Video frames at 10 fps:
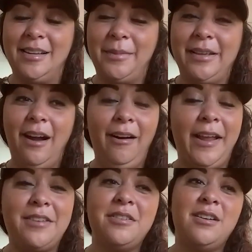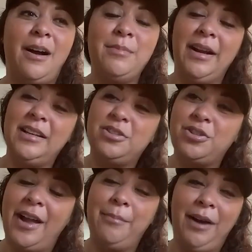I'm like, all right,
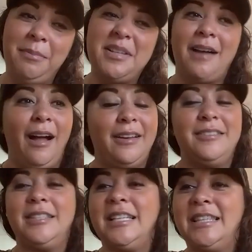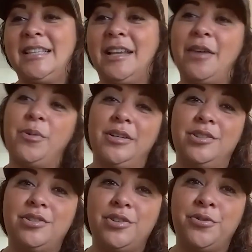I'm probably not going to see anything that I want to
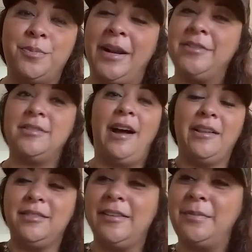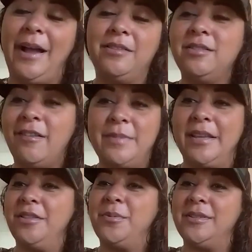shoot, but I love
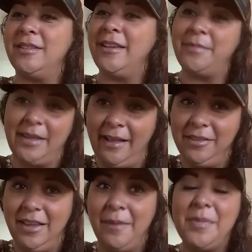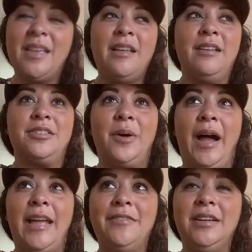being in the woods. I like being out there. So
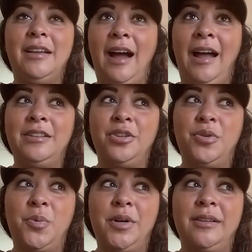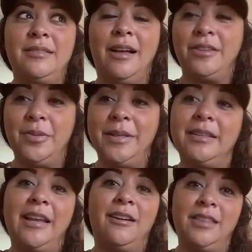I even got into the woods a little bit
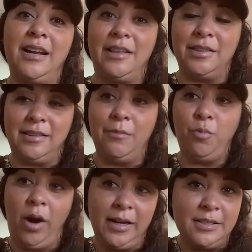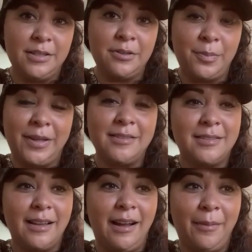later than I wanted to,
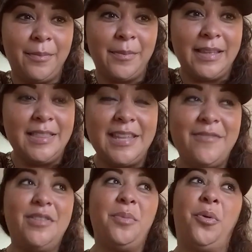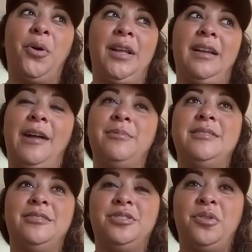because even in the morning, I was
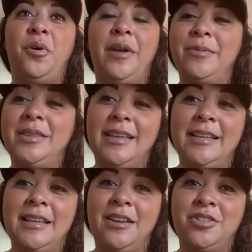still toying with the idea.